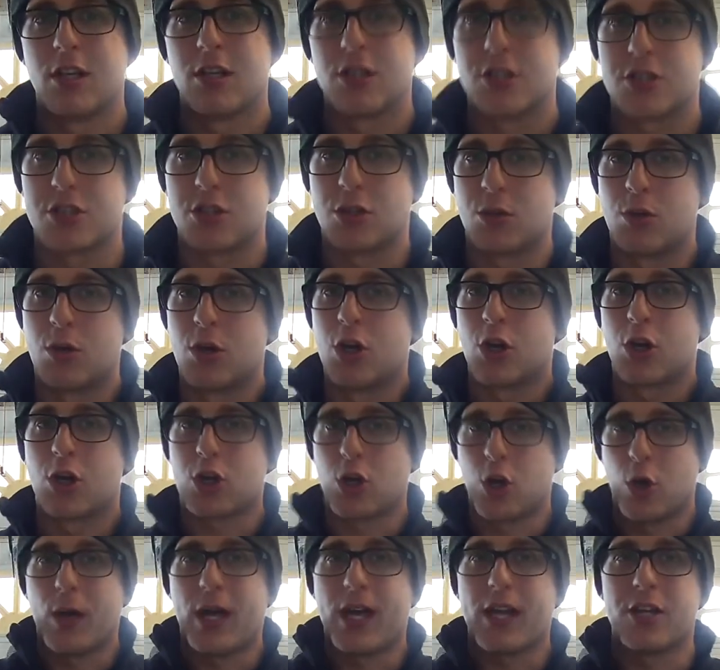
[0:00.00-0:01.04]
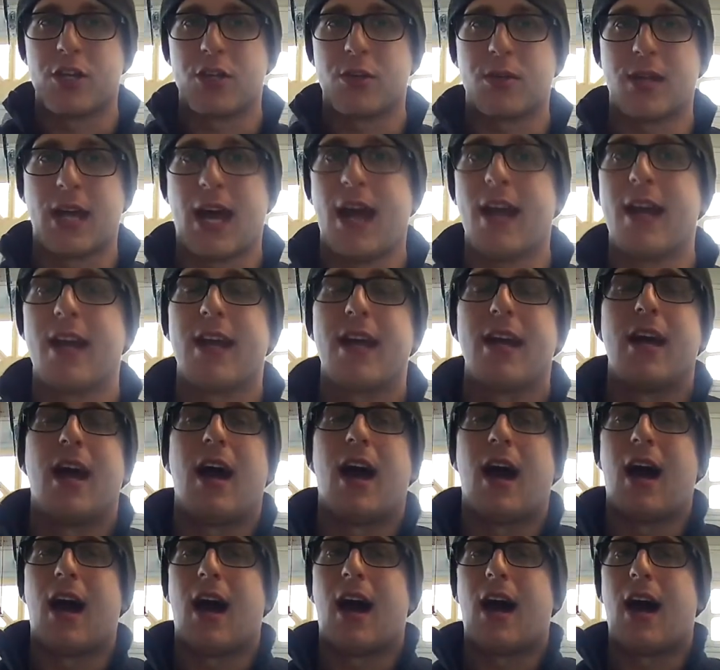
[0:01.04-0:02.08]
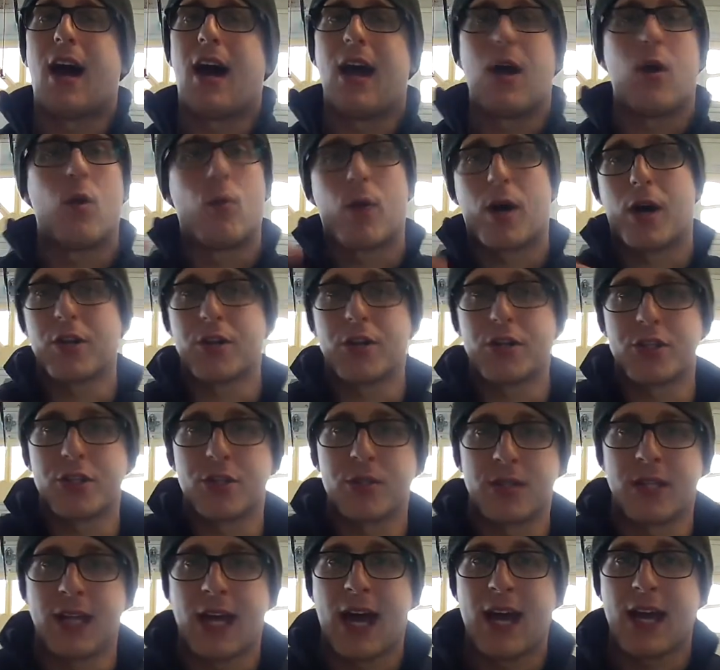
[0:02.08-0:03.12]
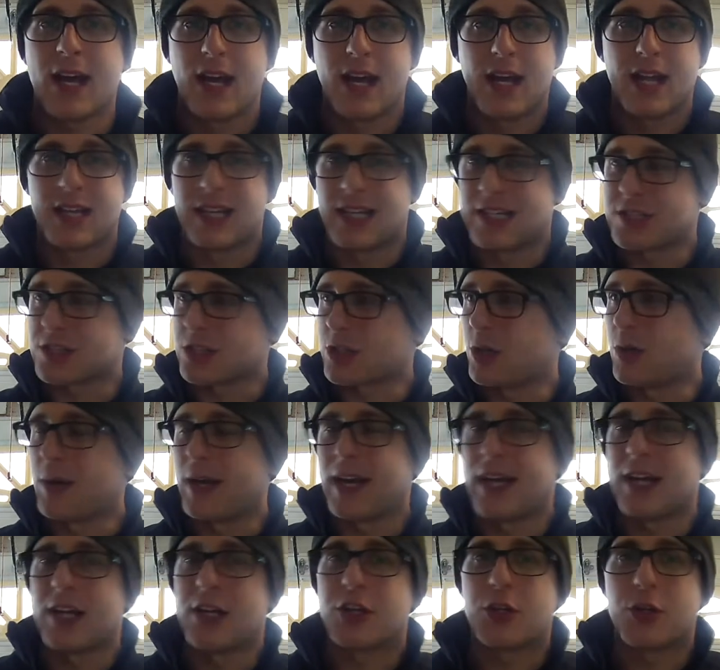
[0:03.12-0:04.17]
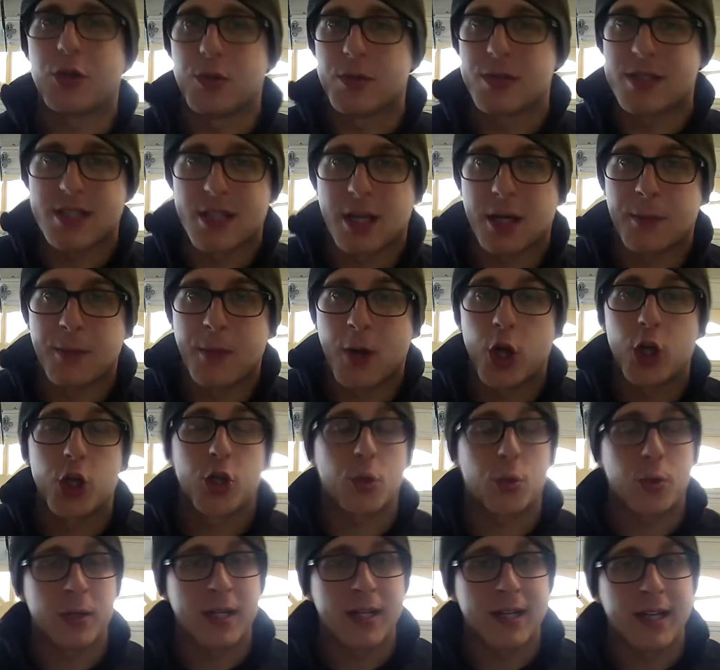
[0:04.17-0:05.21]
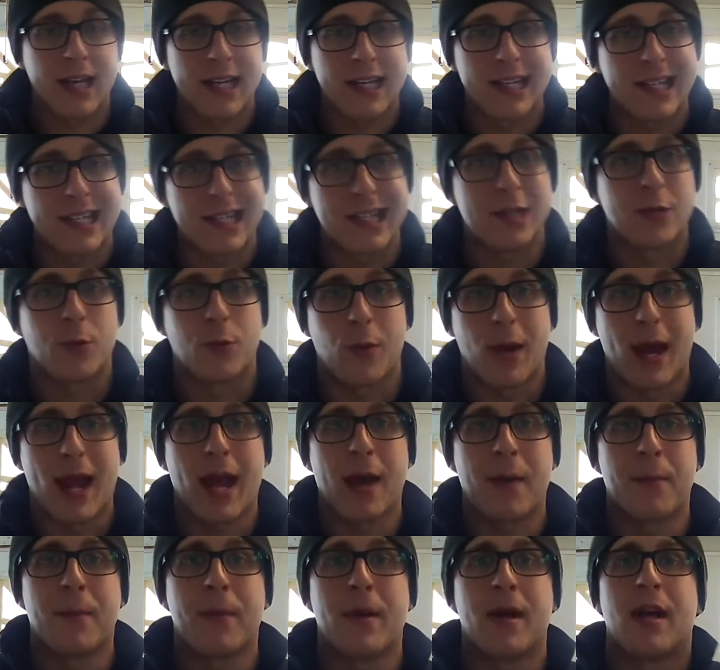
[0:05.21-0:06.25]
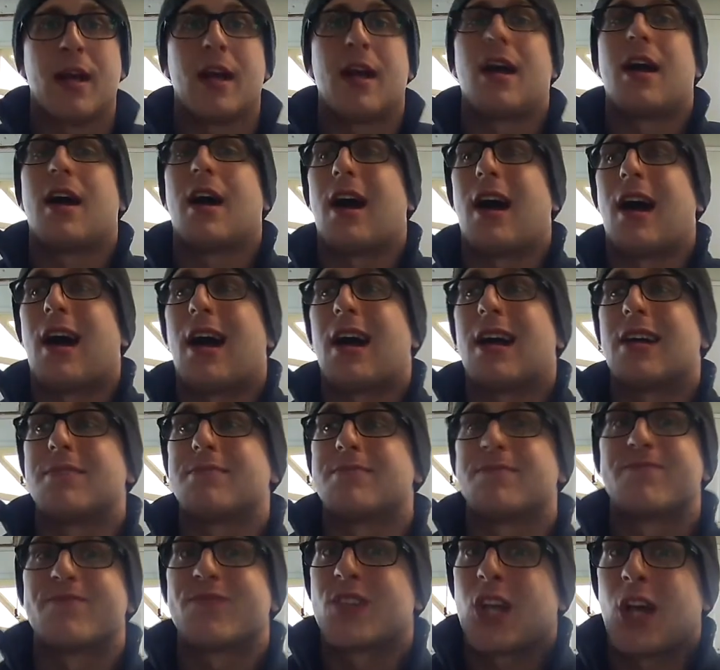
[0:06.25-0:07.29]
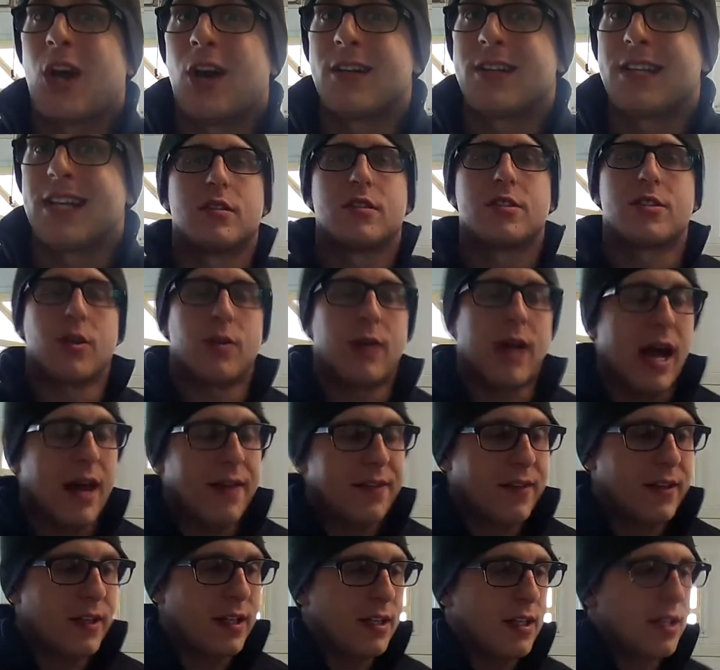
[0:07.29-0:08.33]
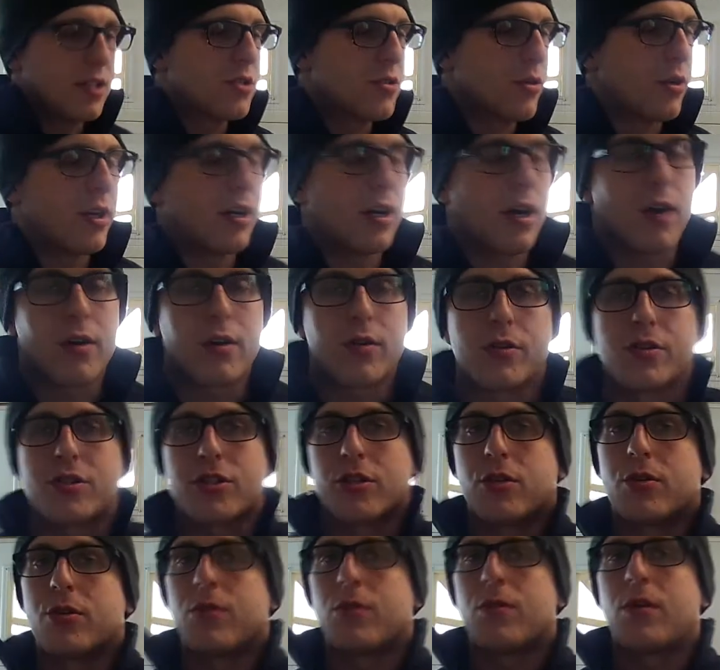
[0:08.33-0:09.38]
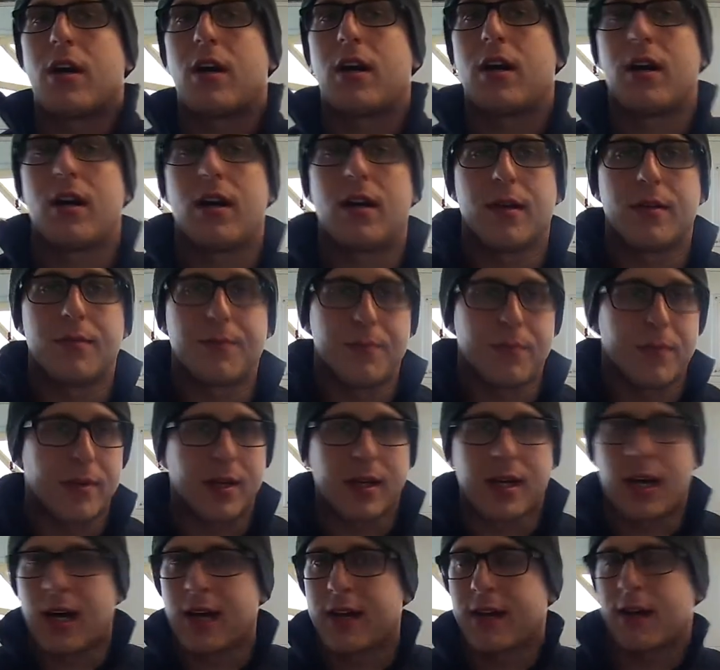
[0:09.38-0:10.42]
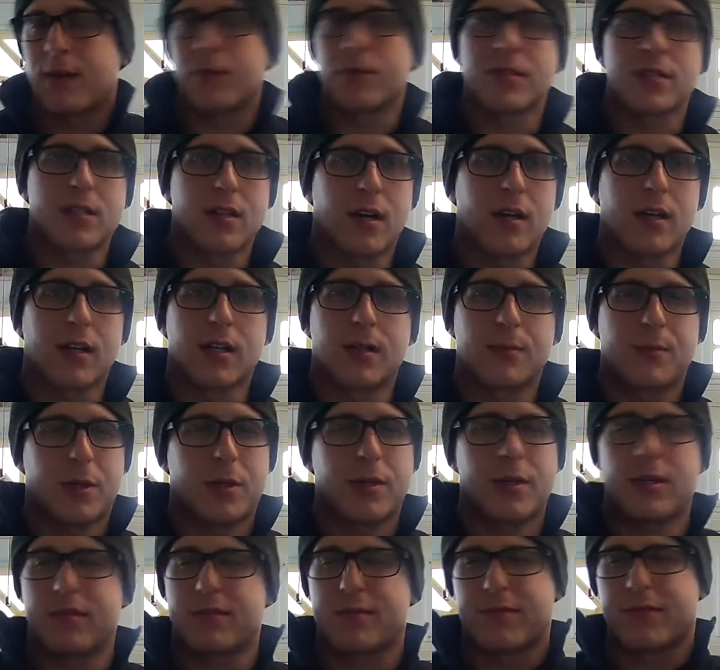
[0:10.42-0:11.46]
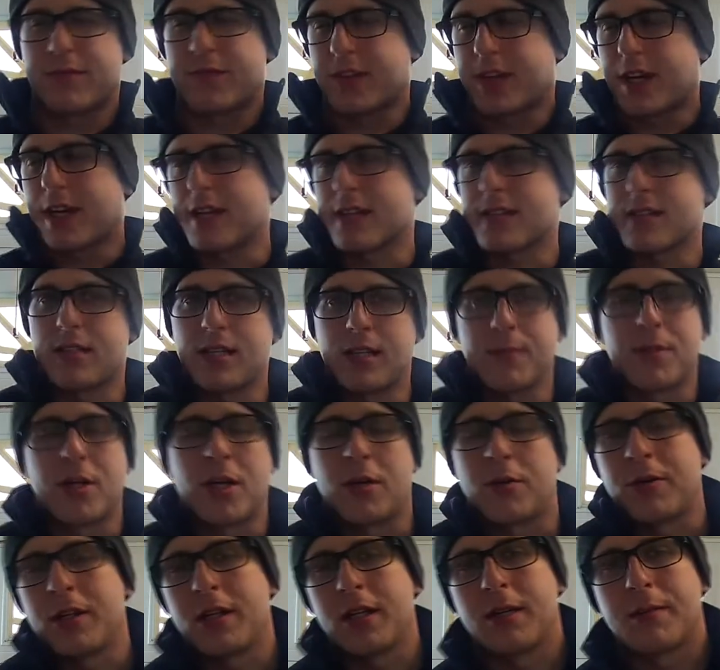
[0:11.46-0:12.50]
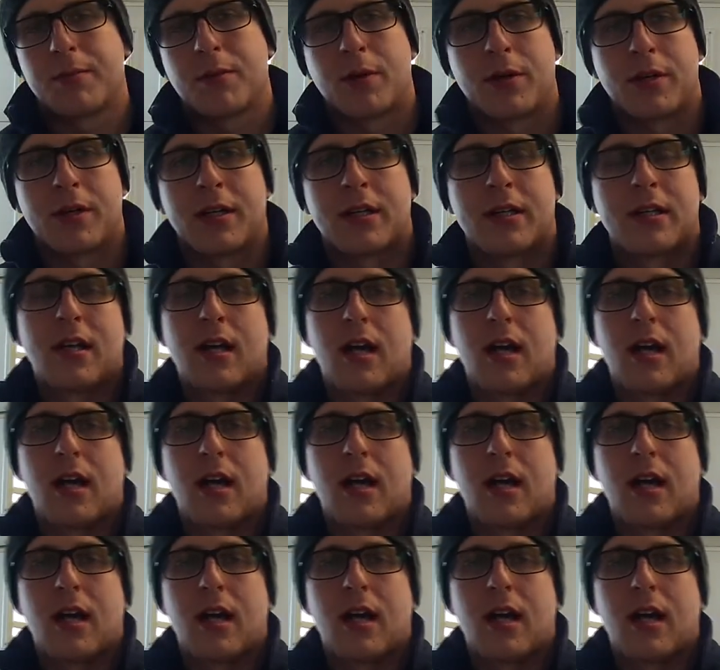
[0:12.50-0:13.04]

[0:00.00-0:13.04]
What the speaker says: So go ahead and do that. While you're doing that, let's go ahead to some 2019 Ram content. So at the Detroit Auto Show, the guy that was talking about it, forget his name, not really important,